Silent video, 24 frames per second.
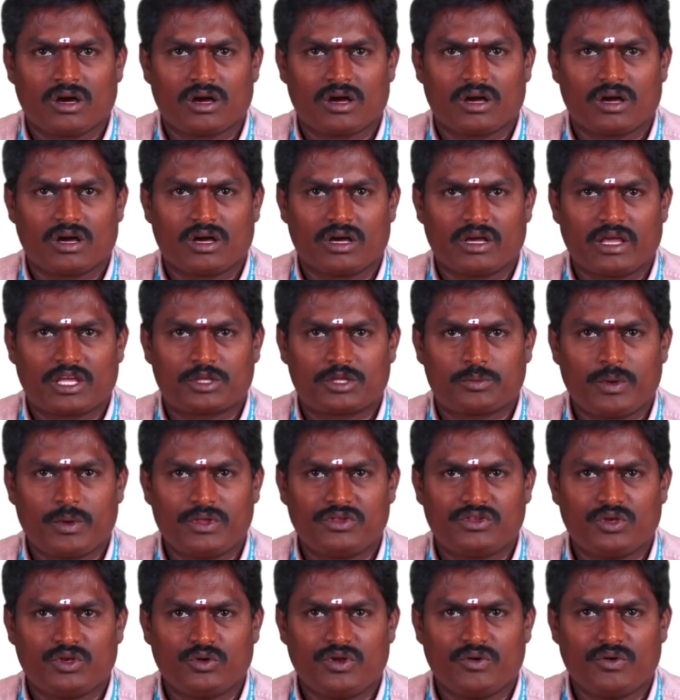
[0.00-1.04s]

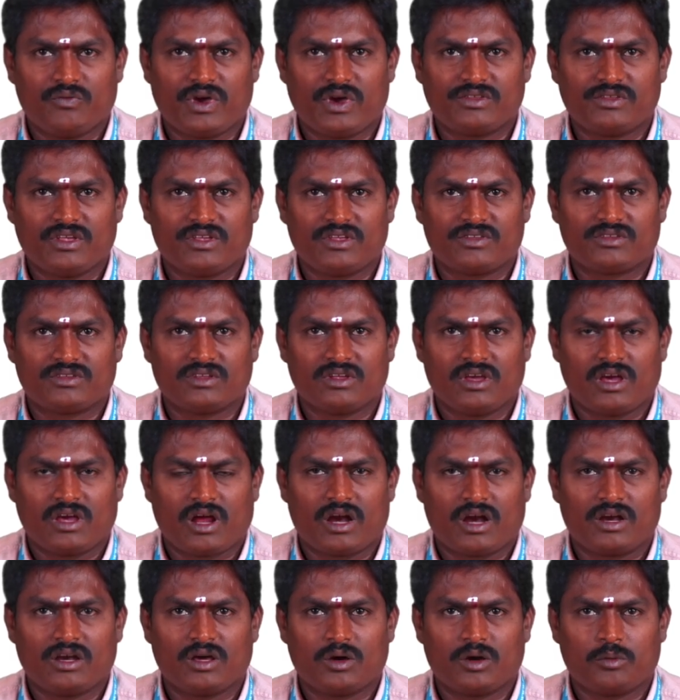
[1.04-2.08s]
expensive devices and
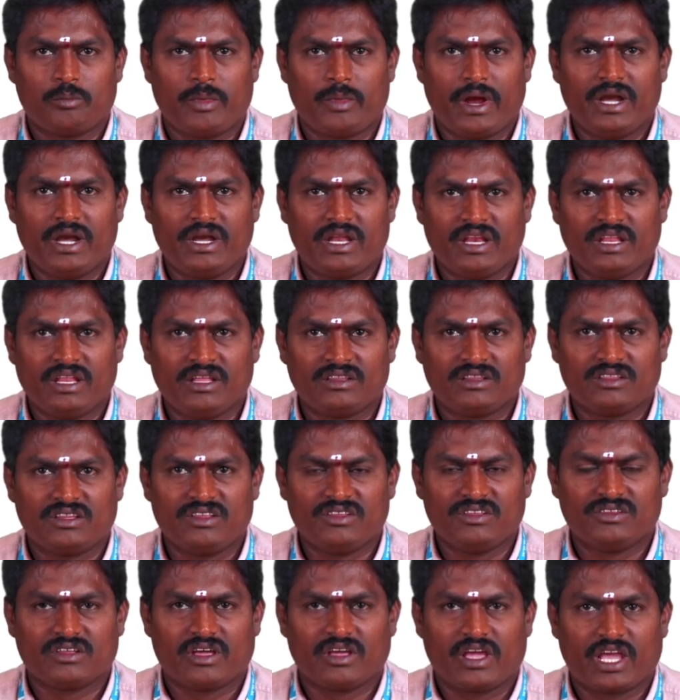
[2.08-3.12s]
maintaining
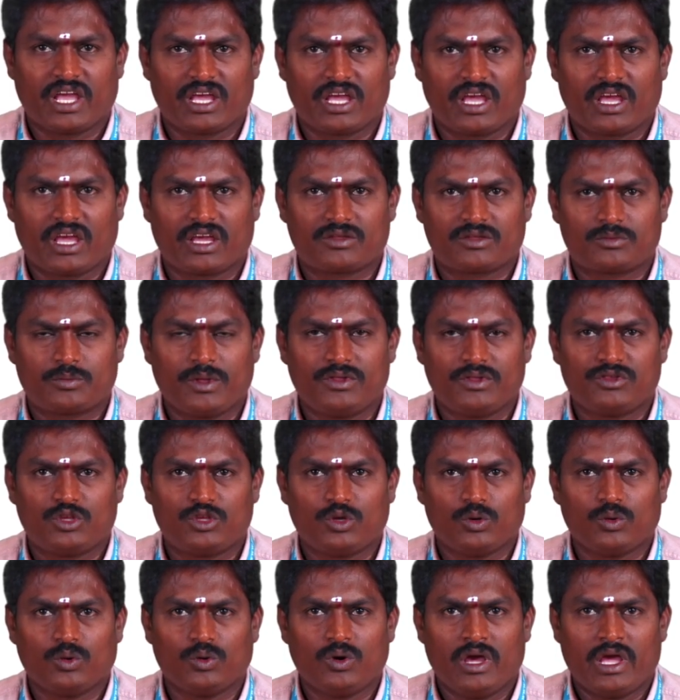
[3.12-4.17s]
these expensive
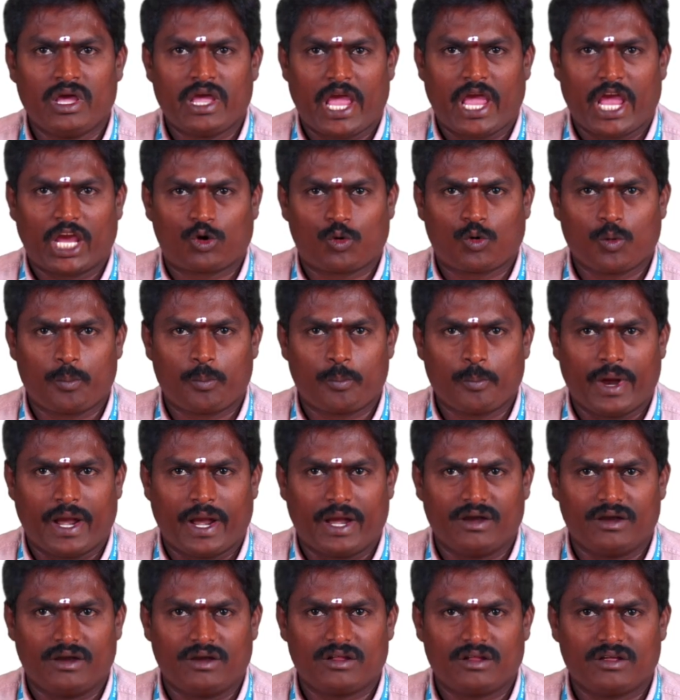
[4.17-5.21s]
equipment.
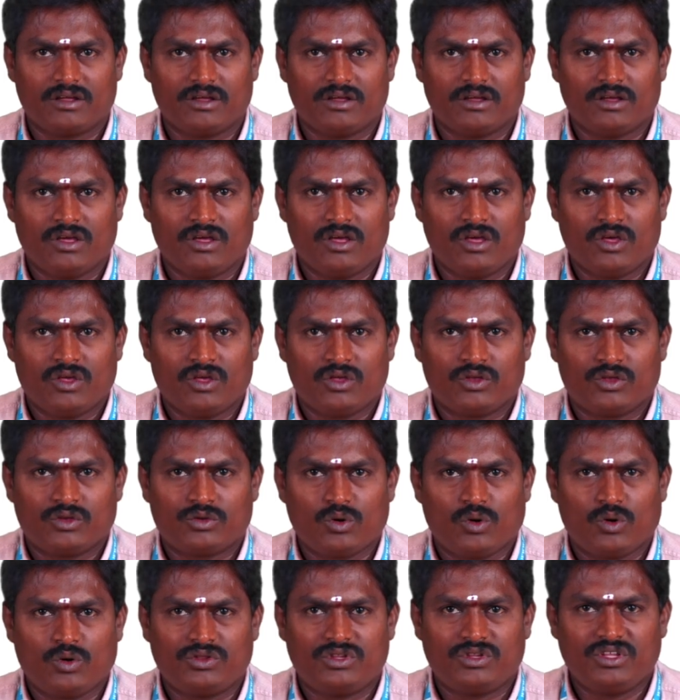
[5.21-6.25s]
So
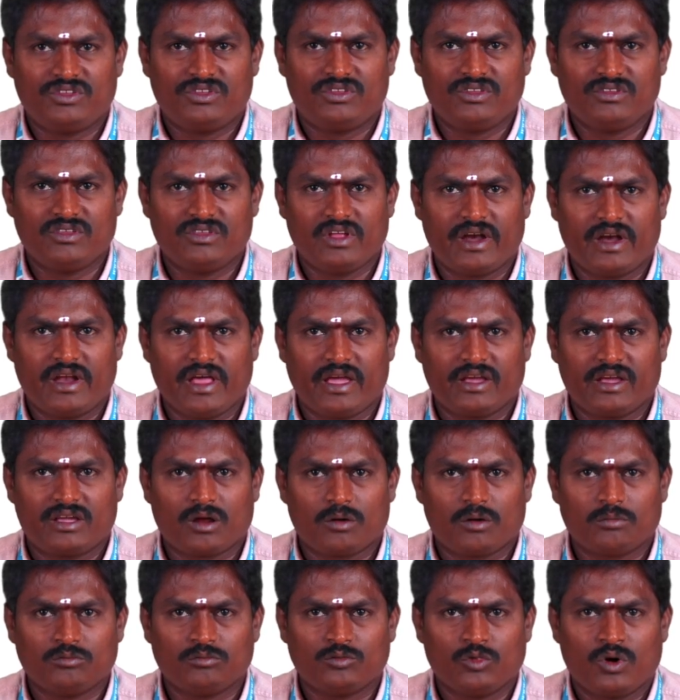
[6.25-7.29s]
this is the diagram.
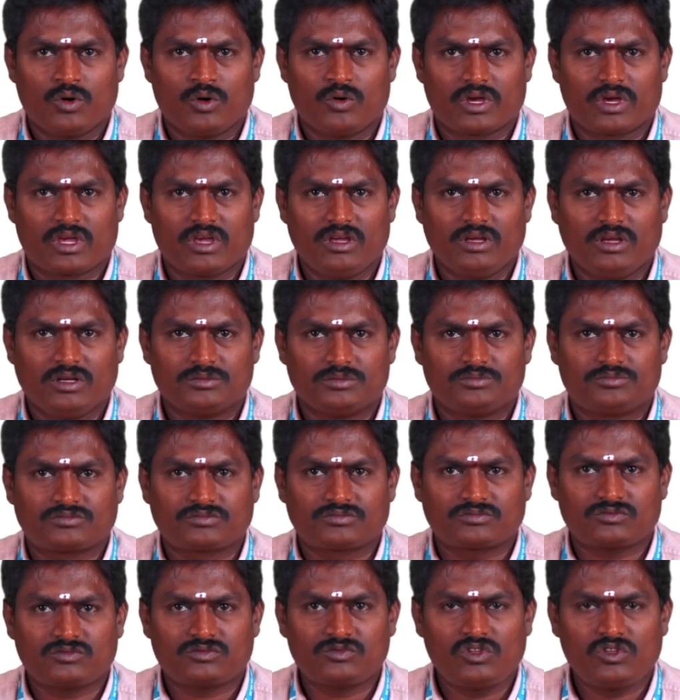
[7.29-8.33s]
Okay,
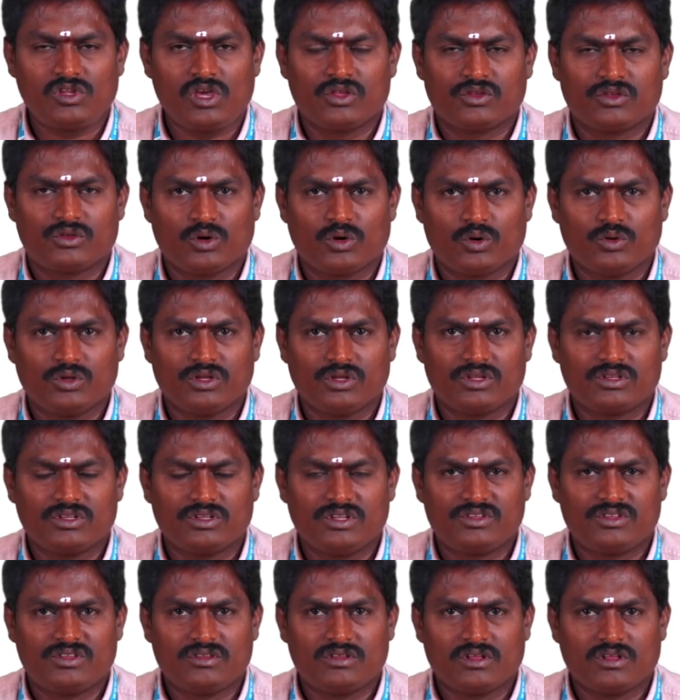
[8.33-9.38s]
so this
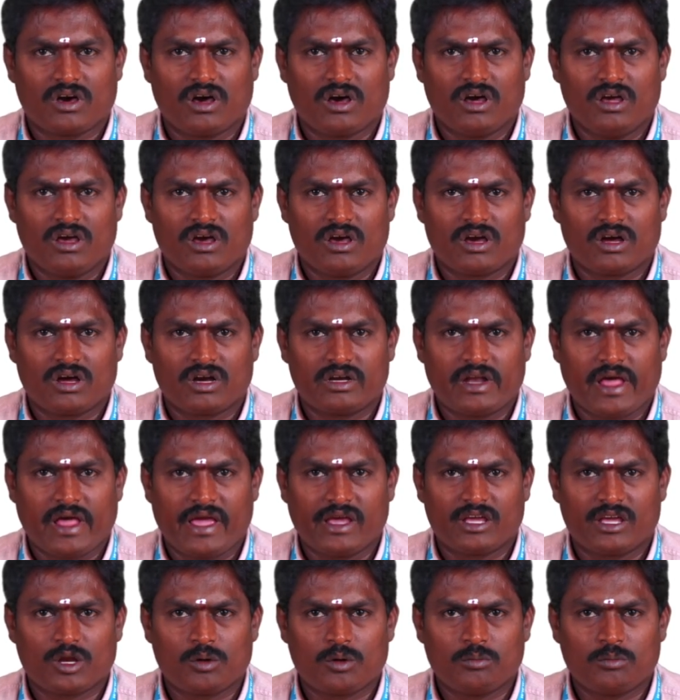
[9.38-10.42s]
is the diagram